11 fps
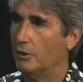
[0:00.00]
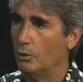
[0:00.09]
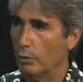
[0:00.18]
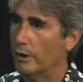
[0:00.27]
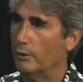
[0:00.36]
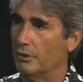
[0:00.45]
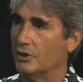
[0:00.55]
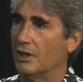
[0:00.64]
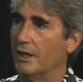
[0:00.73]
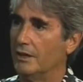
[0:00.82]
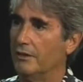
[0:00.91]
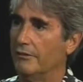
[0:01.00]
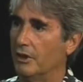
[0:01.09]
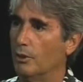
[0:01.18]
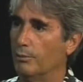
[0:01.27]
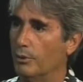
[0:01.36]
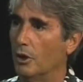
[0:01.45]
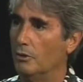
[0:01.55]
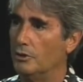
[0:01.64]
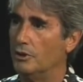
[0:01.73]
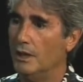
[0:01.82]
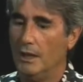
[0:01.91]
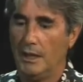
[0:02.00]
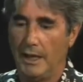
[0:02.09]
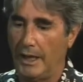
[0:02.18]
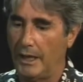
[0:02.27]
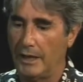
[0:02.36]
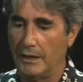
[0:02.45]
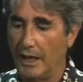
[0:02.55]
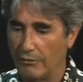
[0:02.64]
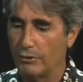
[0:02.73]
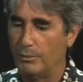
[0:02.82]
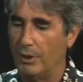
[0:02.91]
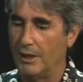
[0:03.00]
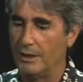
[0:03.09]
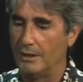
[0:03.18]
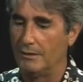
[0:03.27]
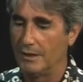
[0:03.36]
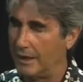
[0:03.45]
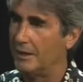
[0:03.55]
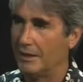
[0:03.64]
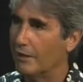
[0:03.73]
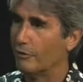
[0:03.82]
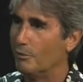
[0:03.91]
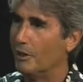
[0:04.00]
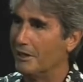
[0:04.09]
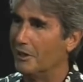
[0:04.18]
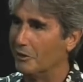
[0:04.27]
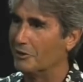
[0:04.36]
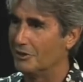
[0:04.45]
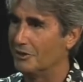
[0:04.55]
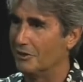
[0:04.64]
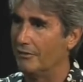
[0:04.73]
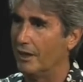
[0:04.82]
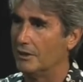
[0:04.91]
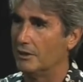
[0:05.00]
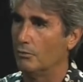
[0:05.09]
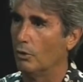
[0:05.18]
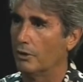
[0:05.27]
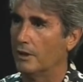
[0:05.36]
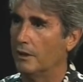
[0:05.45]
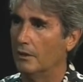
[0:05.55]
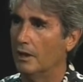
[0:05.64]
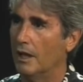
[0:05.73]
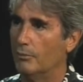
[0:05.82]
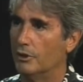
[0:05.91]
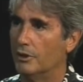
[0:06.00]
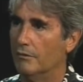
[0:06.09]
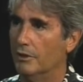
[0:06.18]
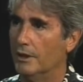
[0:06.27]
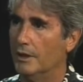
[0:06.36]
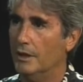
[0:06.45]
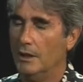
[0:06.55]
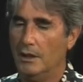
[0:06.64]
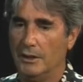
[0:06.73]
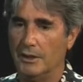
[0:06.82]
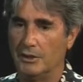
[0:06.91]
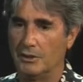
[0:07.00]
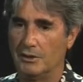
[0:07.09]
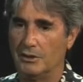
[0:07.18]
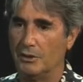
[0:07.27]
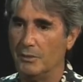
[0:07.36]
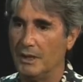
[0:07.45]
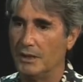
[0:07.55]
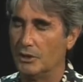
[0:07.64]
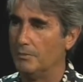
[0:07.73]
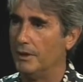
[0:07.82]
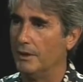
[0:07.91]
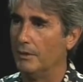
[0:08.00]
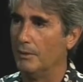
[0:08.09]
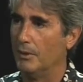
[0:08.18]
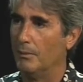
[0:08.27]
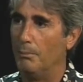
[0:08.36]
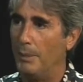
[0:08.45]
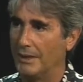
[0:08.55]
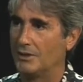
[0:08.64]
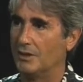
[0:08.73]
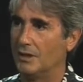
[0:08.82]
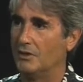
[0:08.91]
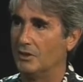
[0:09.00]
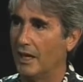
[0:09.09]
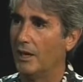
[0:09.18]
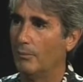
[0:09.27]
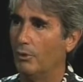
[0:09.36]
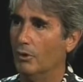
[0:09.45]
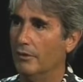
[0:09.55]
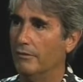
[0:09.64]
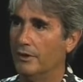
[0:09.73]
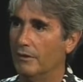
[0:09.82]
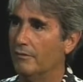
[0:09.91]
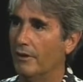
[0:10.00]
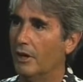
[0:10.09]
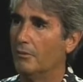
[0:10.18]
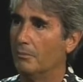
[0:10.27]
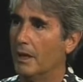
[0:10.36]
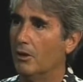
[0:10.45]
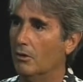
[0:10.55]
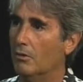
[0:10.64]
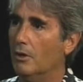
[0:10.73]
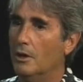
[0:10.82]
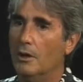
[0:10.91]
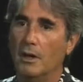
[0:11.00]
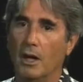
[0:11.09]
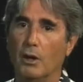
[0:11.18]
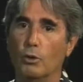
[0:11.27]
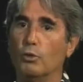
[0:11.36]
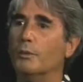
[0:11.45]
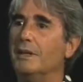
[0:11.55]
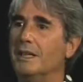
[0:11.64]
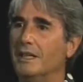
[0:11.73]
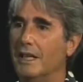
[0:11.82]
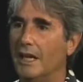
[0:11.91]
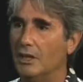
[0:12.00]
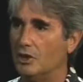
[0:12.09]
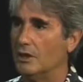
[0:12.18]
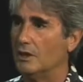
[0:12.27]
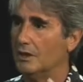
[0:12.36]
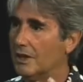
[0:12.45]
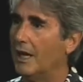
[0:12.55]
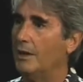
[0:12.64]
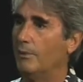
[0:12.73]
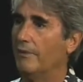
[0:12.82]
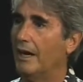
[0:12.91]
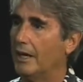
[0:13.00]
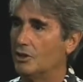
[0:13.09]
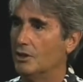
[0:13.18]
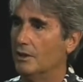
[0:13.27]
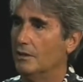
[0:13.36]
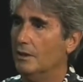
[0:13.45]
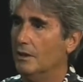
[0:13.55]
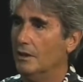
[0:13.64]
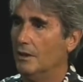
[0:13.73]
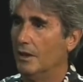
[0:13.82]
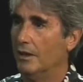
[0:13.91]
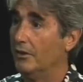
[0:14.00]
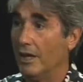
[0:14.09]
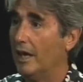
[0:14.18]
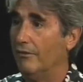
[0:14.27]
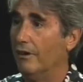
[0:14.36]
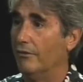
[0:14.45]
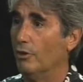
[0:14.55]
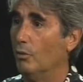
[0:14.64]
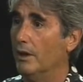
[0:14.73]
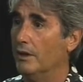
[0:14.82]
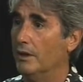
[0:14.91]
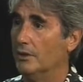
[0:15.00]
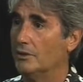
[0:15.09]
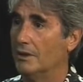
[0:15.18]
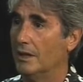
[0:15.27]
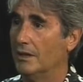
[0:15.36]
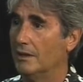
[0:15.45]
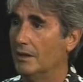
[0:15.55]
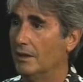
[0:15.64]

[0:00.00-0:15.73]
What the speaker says: rigorous scientific approach, and everybody taking everybody else's advice and working collaboratively. This, to me, has been the best example of an environmental remediation type of action that I've ever witnessed. And